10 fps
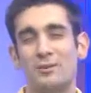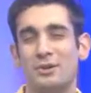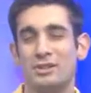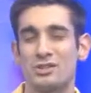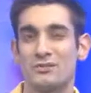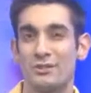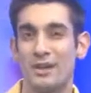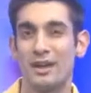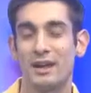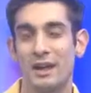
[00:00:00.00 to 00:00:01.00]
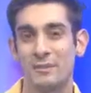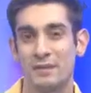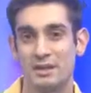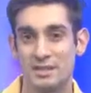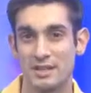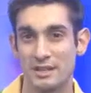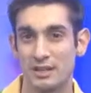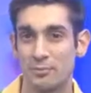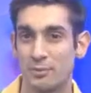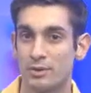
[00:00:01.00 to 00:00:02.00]
Prediction for that, I'm going to say they're
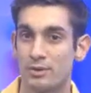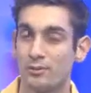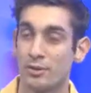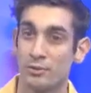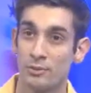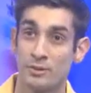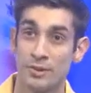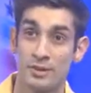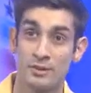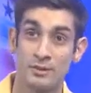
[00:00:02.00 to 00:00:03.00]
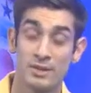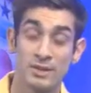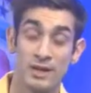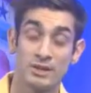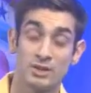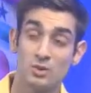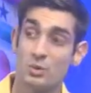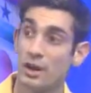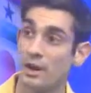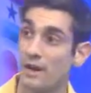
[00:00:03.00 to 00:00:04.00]
going to pull through with a
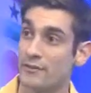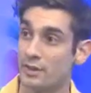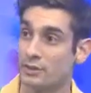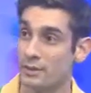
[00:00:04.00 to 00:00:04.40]
2-1 victory.